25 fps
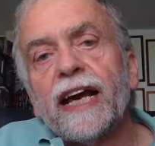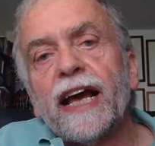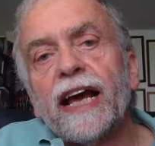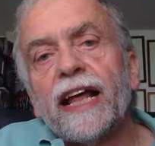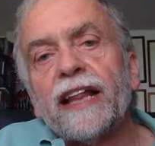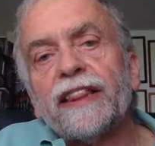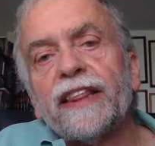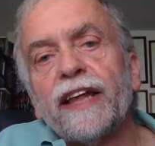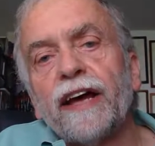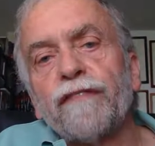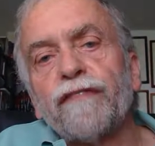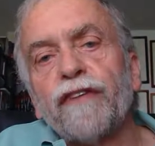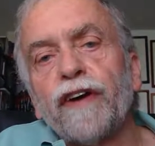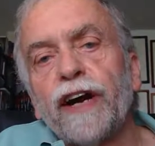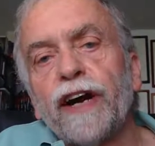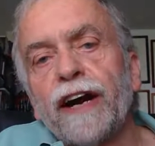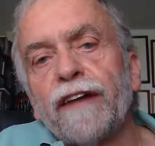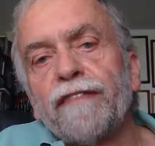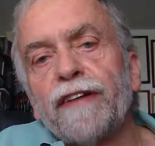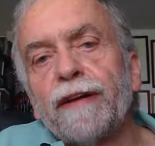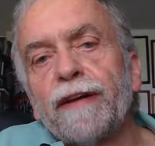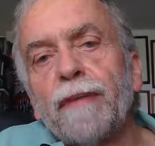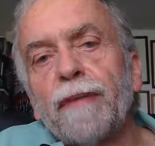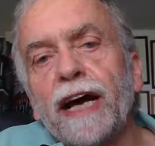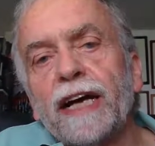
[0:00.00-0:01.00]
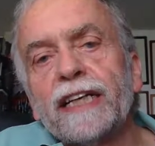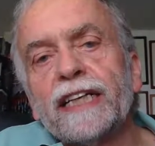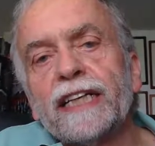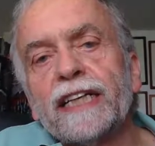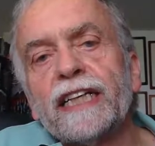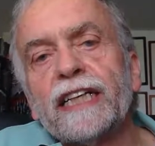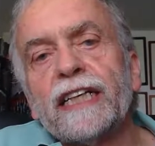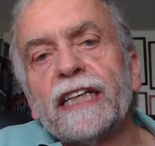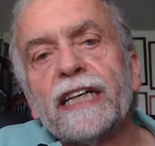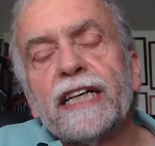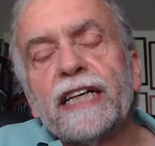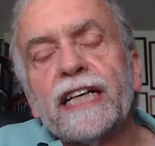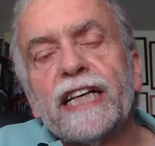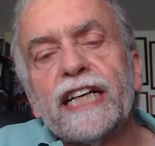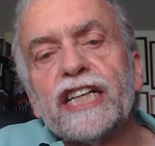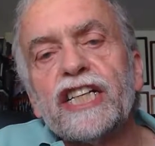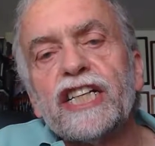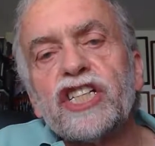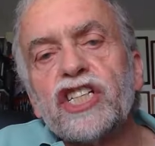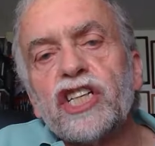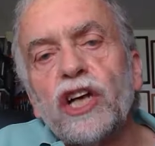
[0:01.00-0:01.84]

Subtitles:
and therefore everybody is